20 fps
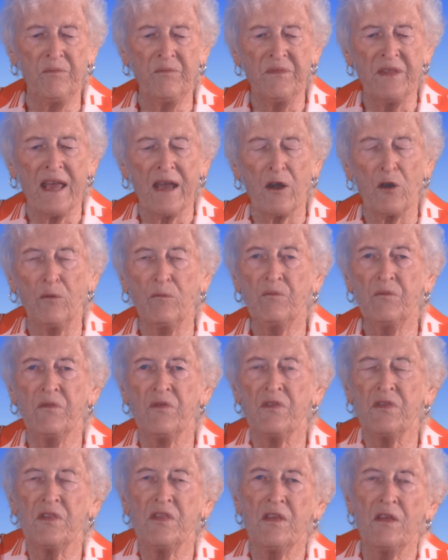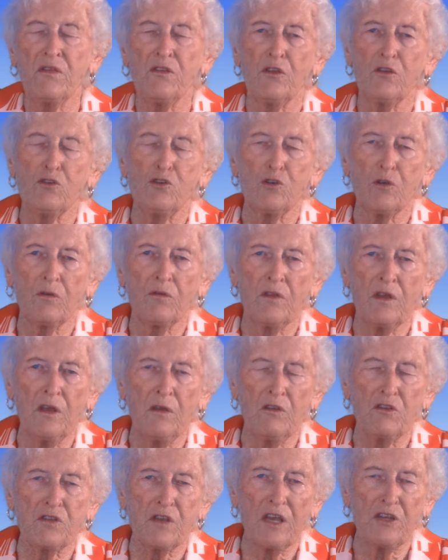now, the,
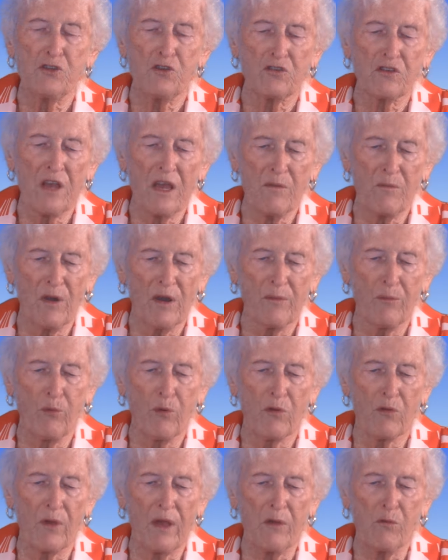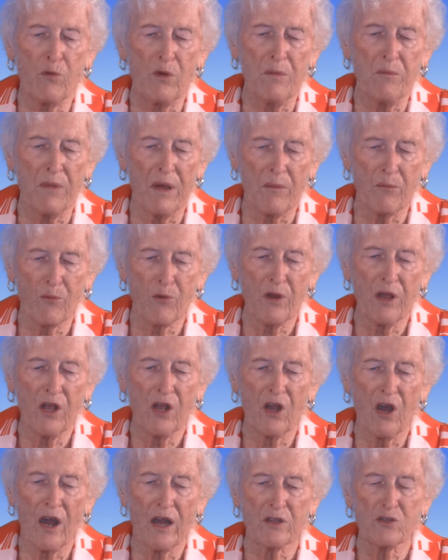the sages came up with
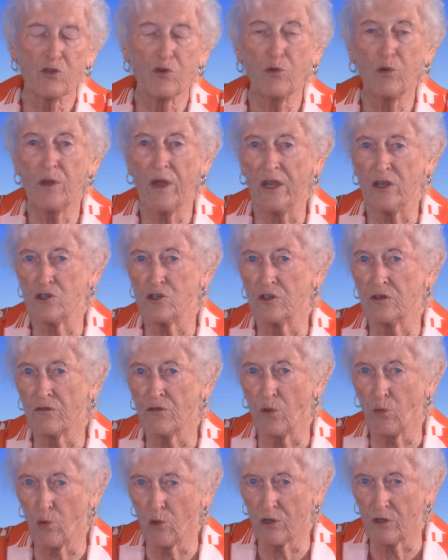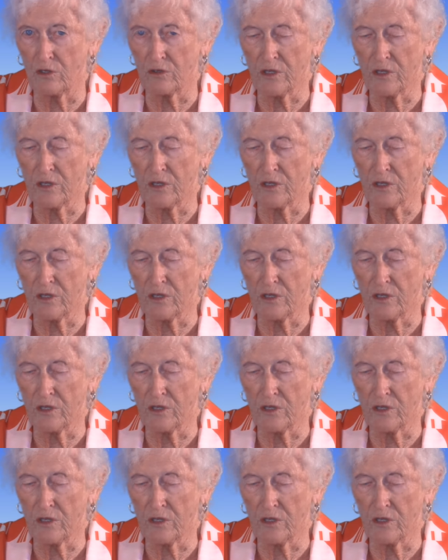remembering God's creation of the world.